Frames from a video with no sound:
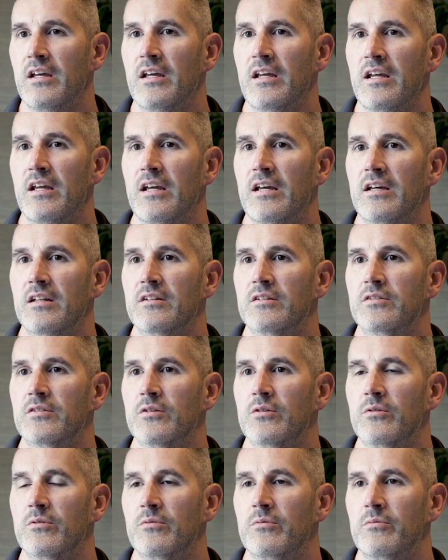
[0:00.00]
And
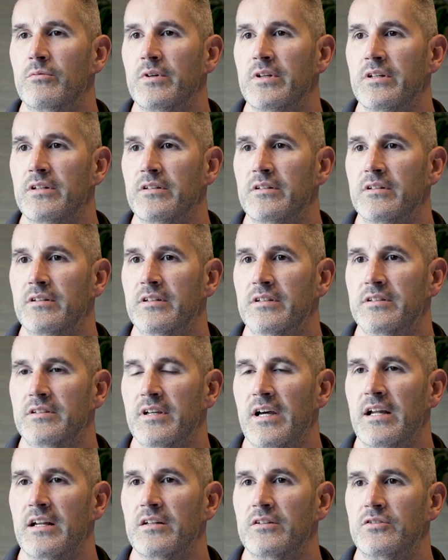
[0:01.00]
so we
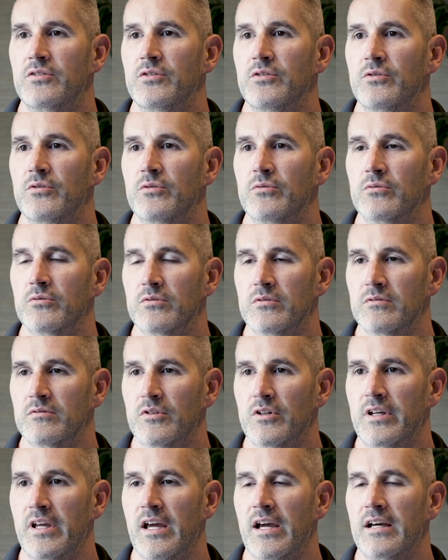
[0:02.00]
decided to
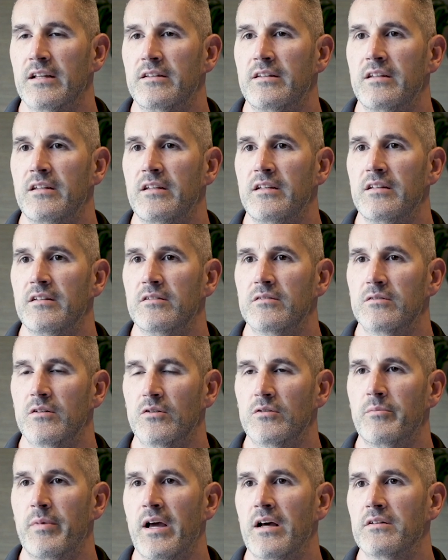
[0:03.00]
look at the
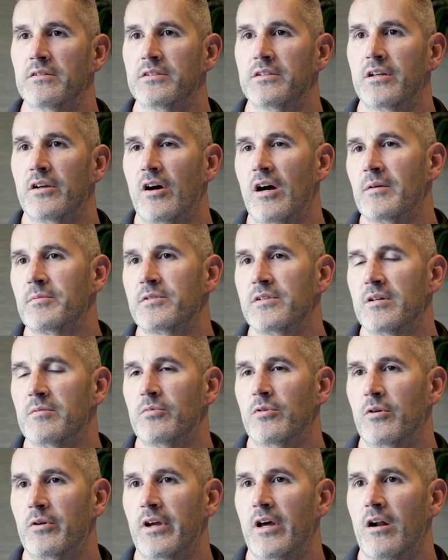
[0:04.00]
load balancing option that
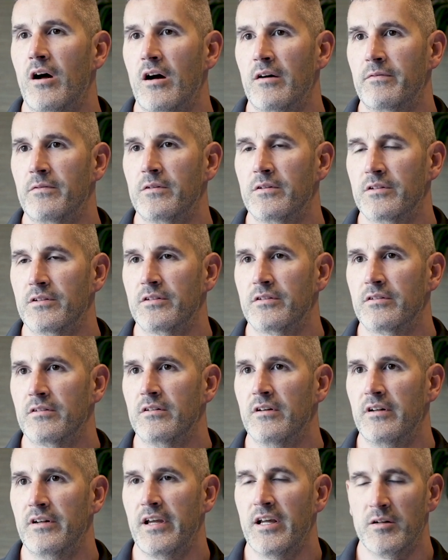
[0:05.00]
ProGet offers
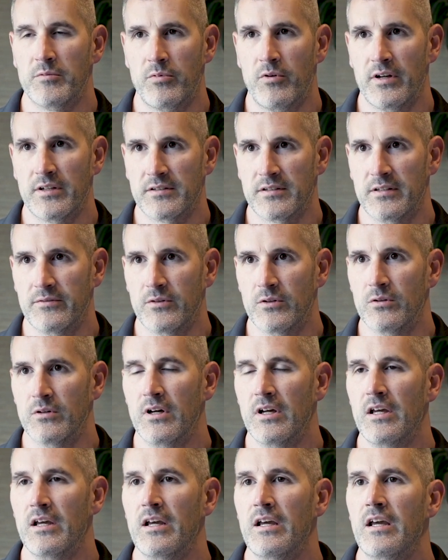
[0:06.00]
on the enterprise level,
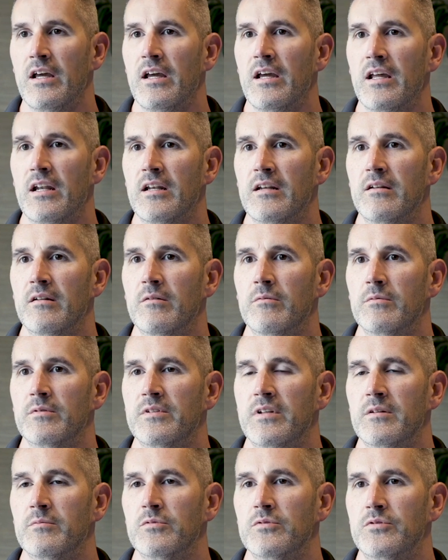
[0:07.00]
and
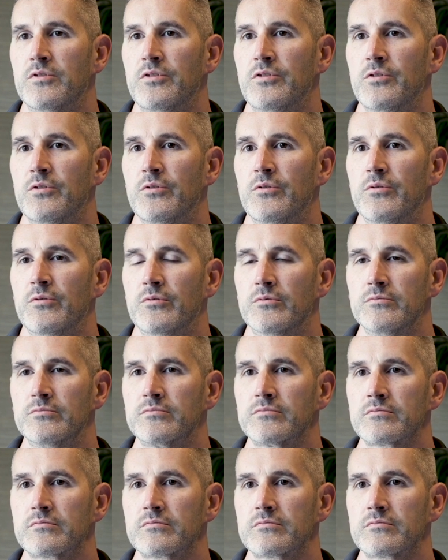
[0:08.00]
was able to